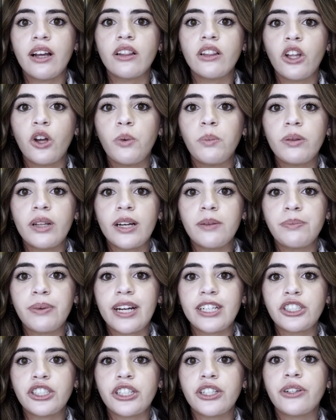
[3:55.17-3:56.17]
low blood
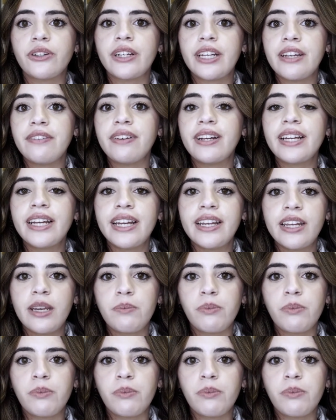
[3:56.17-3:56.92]
pressure, or even kidney